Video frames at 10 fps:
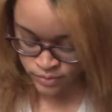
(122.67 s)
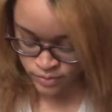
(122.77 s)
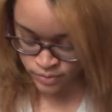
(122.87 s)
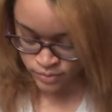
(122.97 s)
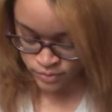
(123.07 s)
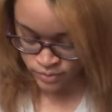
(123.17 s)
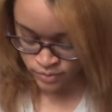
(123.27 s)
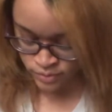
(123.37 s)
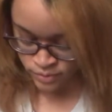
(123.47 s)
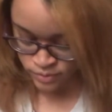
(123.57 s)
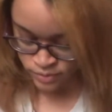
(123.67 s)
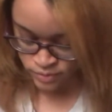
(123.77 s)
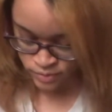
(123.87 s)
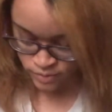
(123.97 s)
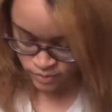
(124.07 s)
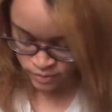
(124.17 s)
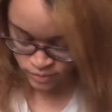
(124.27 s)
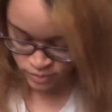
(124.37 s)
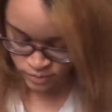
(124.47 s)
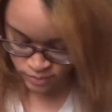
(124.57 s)

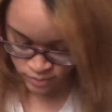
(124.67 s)
(silence)